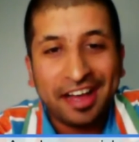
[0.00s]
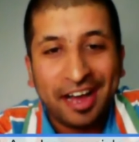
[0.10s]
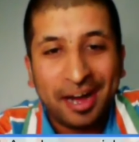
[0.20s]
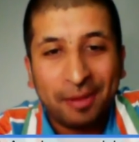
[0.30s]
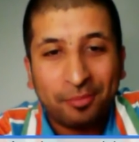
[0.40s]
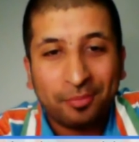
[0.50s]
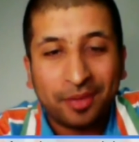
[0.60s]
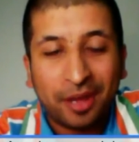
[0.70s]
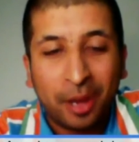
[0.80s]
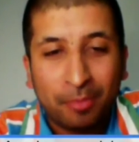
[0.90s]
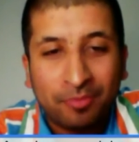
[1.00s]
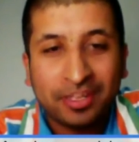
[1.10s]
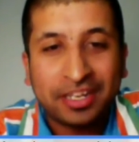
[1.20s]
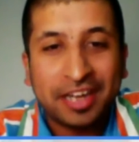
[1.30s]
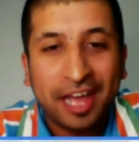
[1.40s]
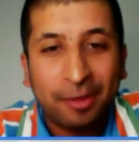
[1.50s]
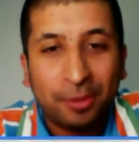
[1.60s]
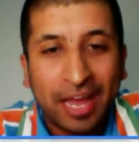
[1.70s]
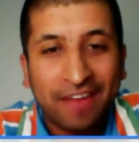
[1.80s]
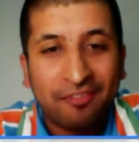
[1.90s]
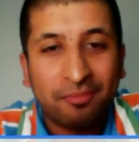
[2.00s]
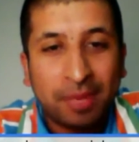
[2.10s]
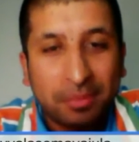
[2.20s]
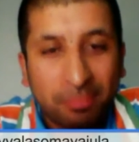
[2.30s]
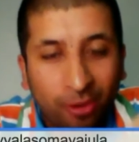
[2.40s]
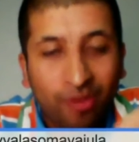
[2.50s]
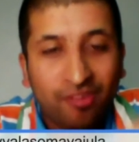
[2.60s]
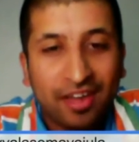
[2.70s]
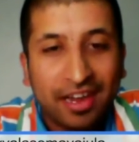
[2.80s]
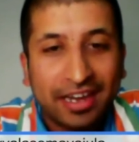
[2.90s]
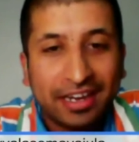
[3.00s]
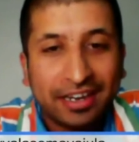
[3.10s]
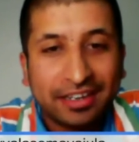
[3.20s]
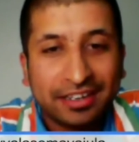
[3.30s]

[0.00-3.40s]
Hopefully now we'll have a bit more of a